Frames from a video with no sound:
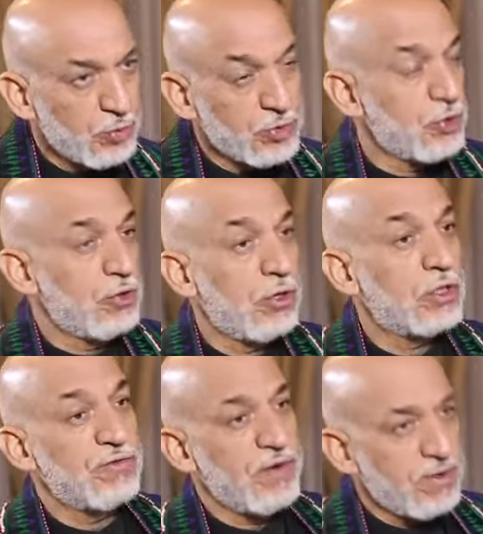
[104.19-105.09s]
We saw
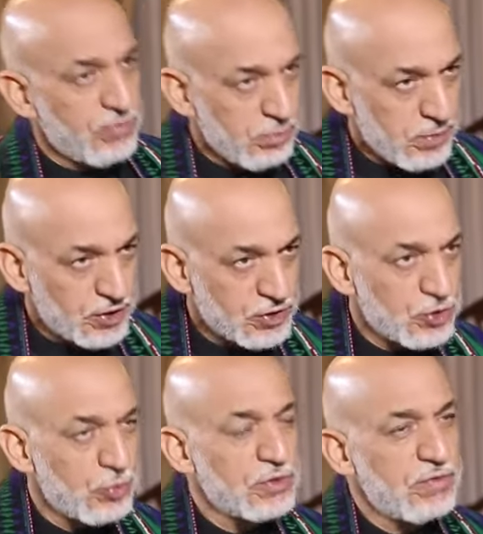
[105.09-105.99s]
rocket fire from Pakistan
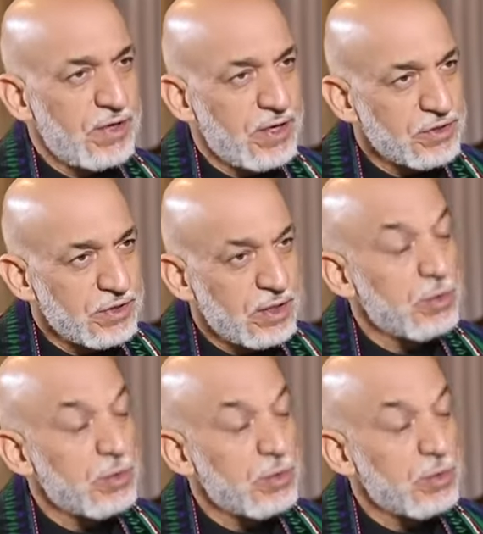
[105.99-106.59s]
towards Afghanistan.